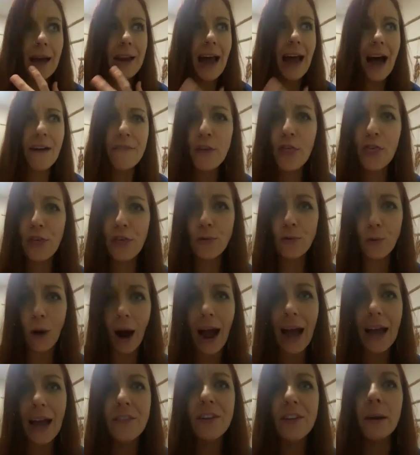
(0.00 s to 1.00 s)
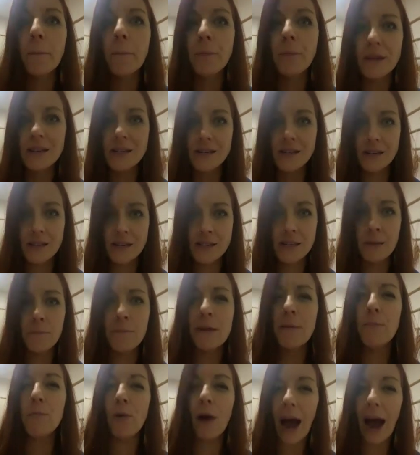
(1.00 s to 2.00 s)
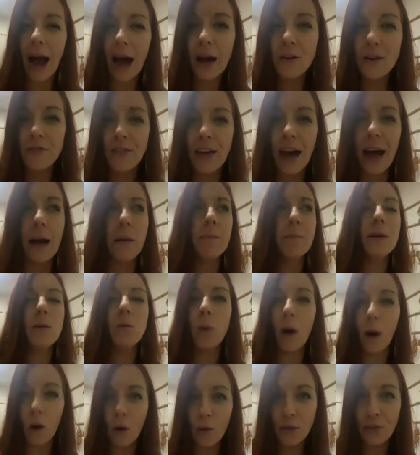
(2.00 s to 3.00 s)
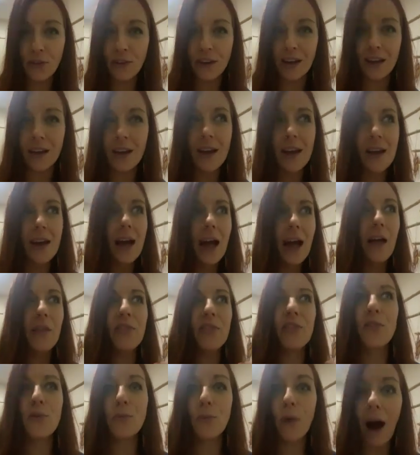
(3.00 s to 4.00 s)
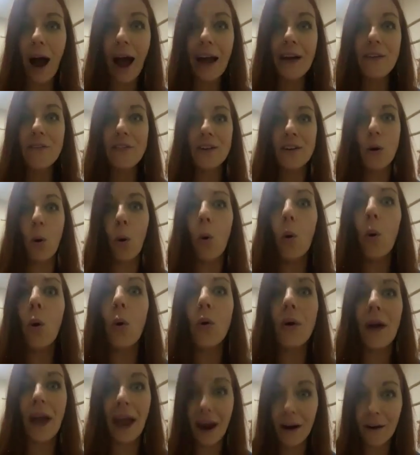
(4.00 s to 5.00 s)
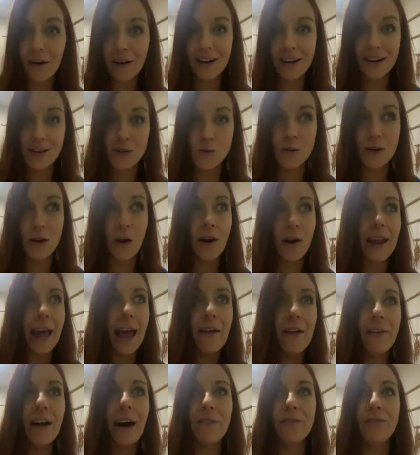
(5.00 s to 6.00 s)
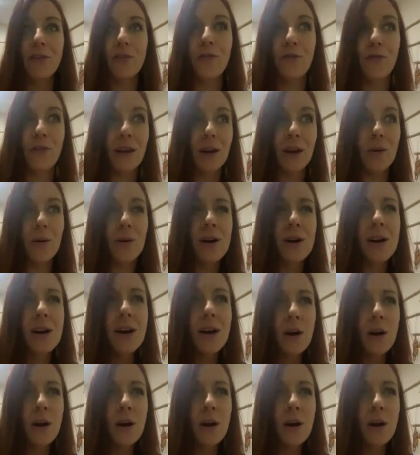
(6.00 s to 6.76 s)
have a thriving business and be proud of that and be wealthy and thrive in all areas. We don't ever have to feel